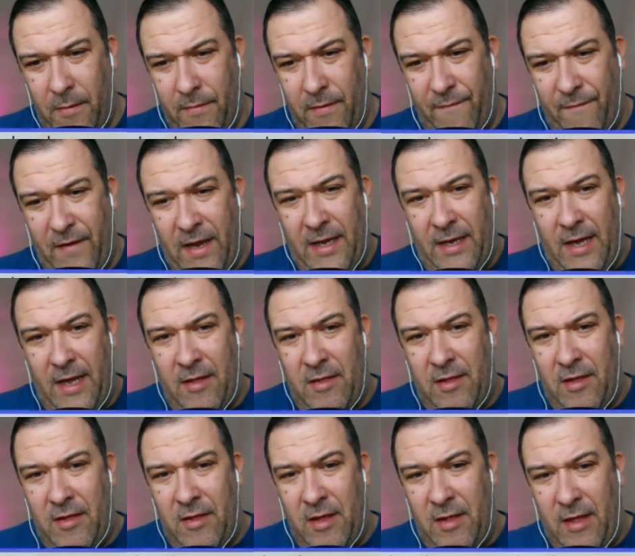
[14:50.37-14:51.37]
the thing
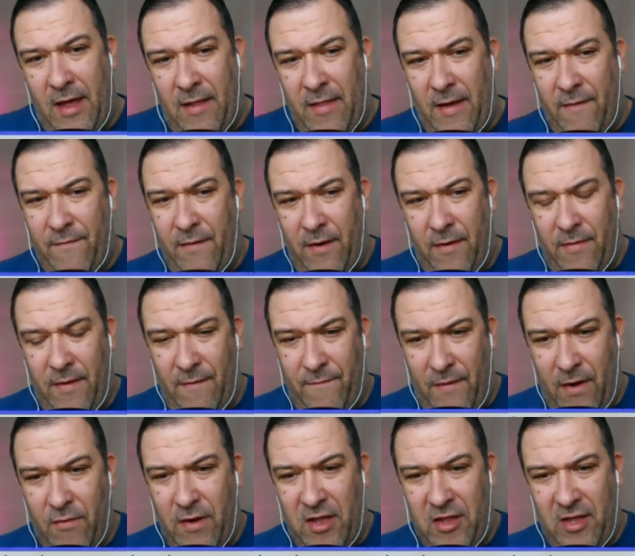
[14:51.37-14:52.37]
is that they're
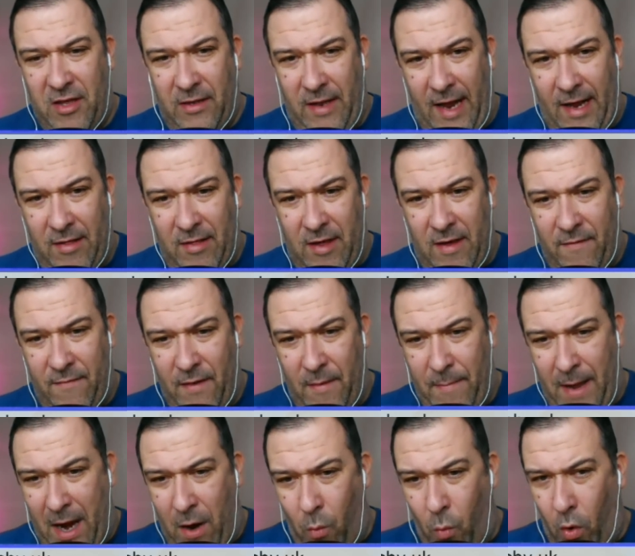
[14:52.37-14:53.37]
very selective about